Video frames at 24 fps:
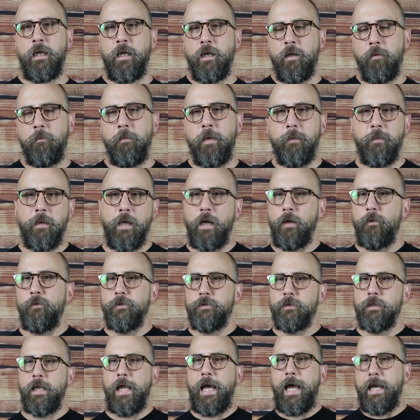And maybe I
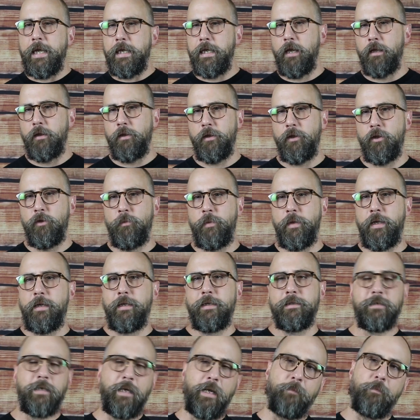was lagging a little bit, and
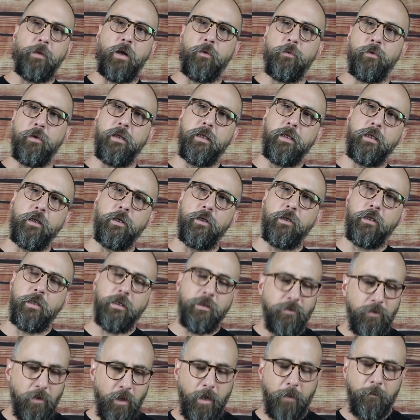I said, I'm not
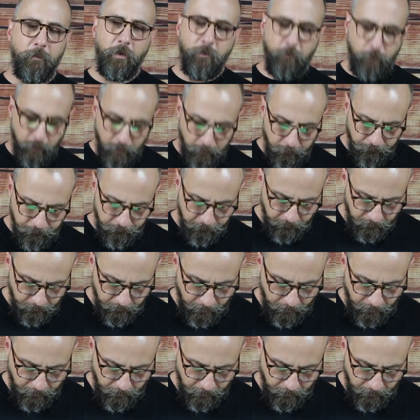really feel